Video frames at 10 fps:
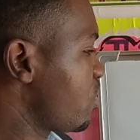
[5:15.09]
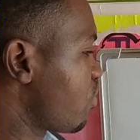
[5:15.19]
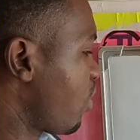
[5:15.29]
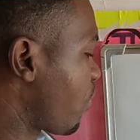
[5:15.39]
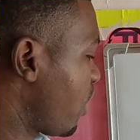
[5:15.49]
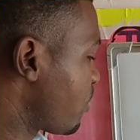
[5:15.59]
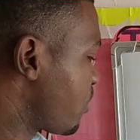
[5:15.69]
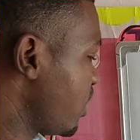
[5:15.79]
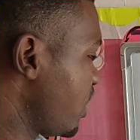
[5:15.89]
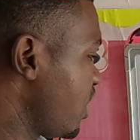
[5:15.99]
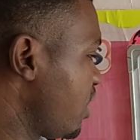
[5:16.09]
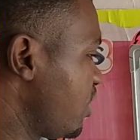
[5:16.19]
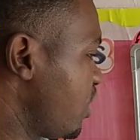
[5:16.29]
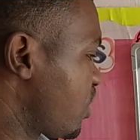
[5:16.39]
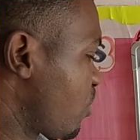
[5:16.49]
to our country
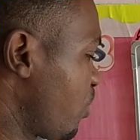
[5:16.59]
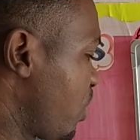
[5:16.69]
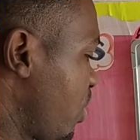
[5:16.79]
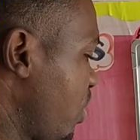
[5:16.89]
next week.